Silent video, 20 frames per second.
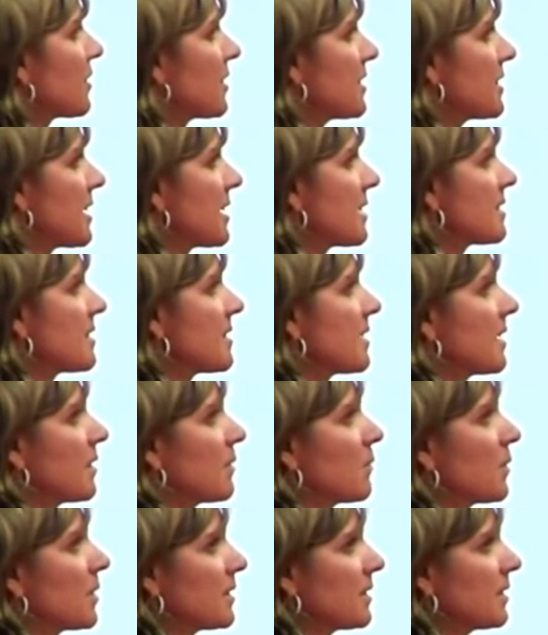urine testing
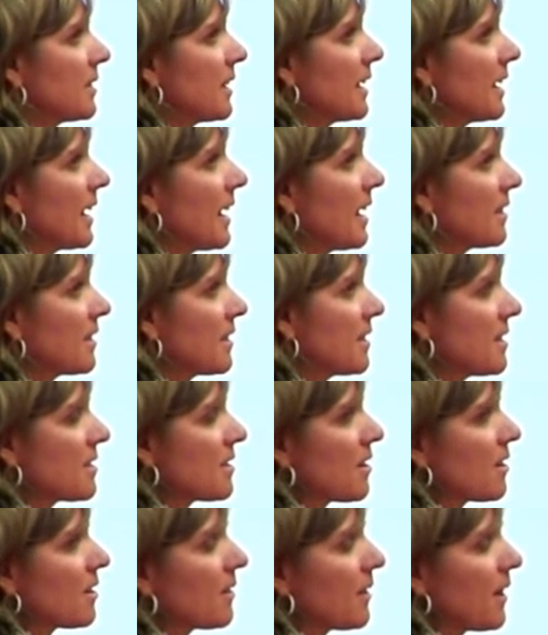and what the
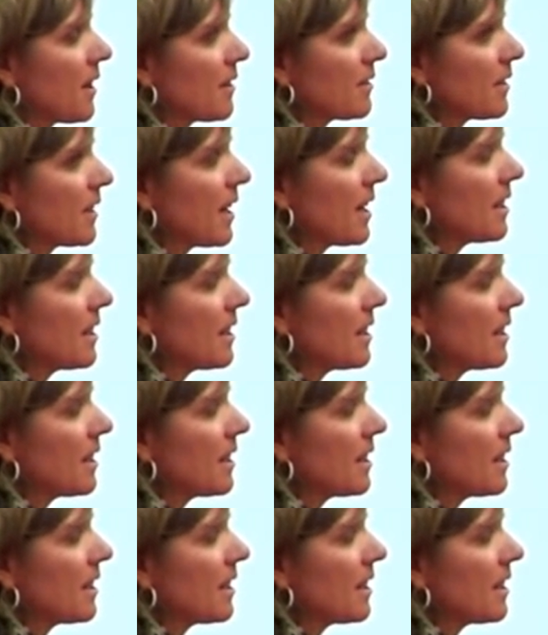legalities are around